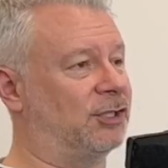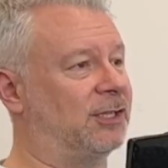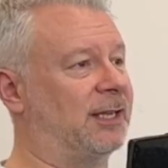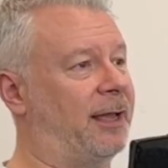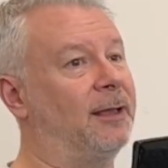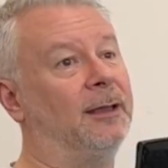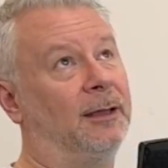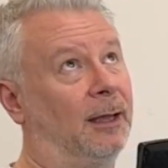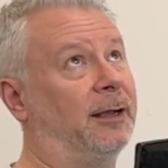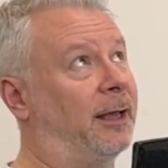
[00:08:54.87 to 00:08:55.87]
to say,
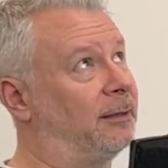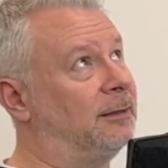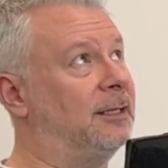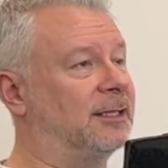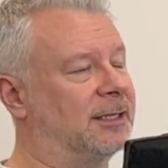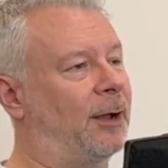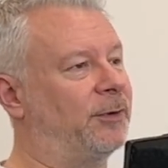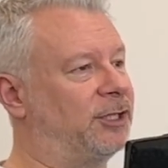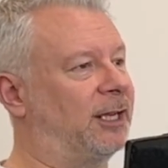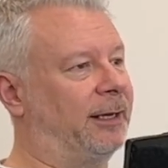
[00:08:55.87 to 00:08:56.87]
okay, this is how we're
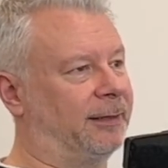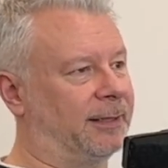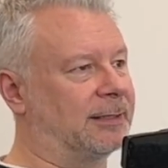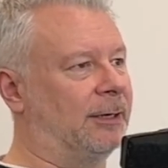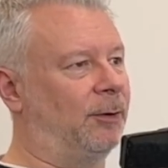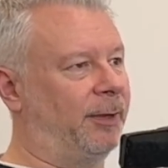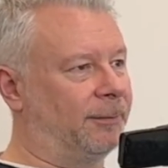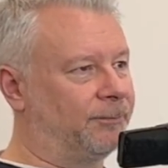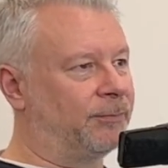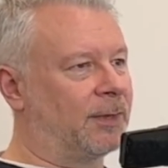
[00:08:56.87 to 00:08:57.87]
jiggling things a little bit.
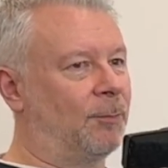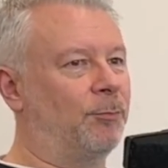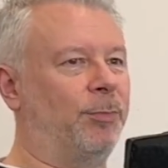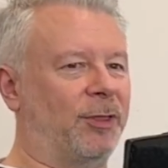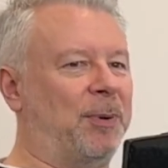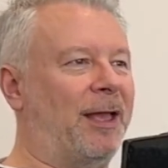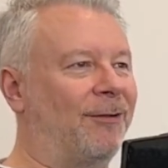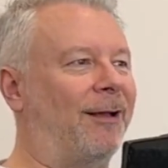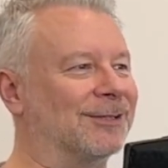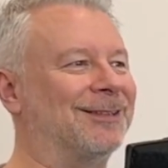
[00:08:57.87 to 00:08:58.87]
But the playgrounds,